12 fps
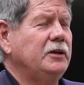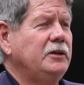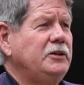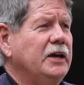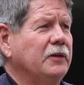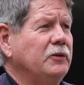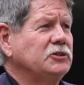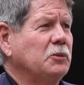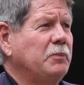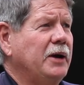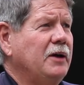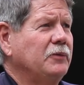Yeah, there's
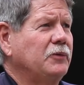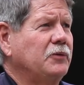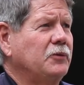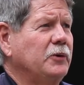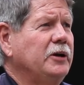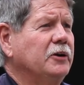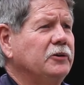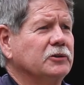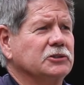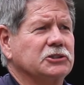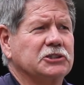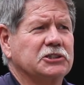about
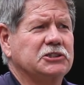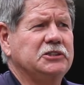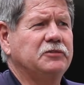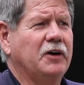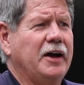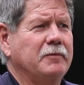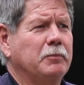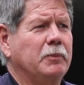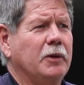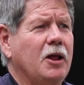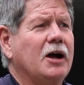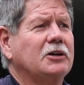
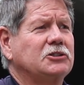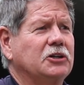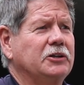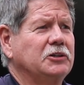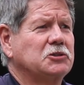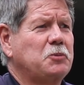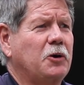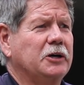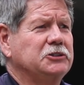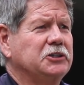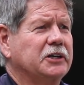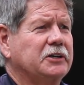365 blocks on this
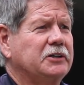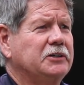project,